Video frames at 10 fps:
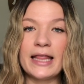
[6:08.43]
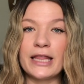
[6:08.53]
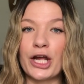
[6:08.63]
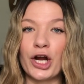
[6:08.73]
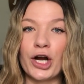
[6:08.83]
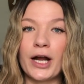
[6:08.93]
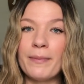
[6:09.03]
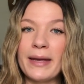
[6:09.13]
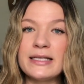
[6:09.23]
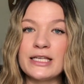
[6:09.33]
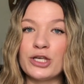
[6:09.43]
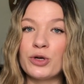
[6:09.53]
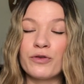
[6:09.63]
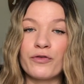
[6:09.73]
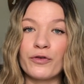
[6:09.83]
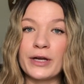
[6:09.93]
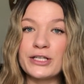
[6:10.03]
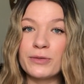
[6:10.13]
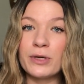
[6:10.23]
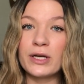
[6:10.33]
They are amazing. You can freeze
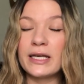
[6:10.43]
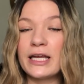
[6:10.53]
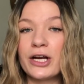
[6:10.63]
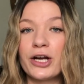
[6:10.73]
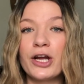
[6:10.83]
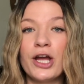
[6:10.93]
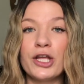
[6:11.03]
your milk in here.